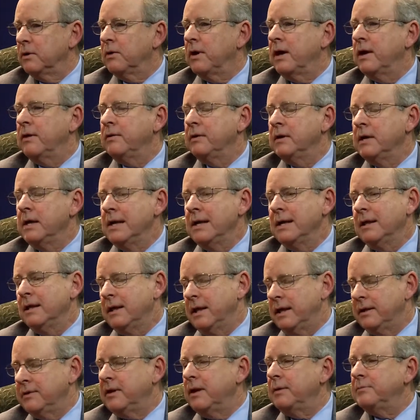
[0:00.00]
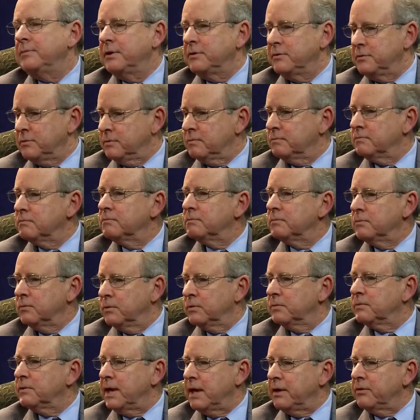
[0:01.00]
And a lot of times that's
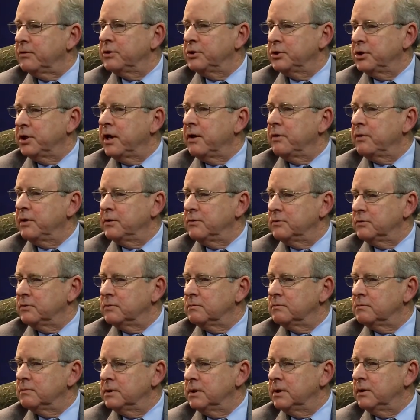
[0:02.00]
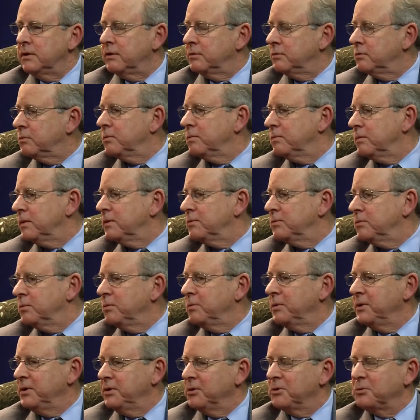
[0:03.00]
with Catholic Charities, you know, that's what
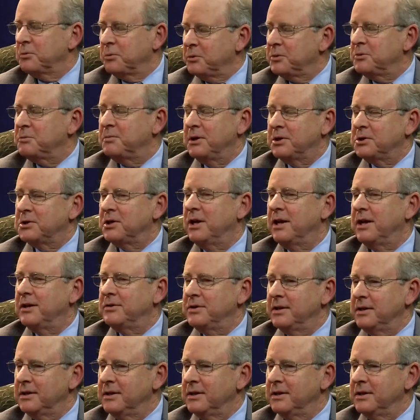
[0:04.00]
we do, that's what we specialize in.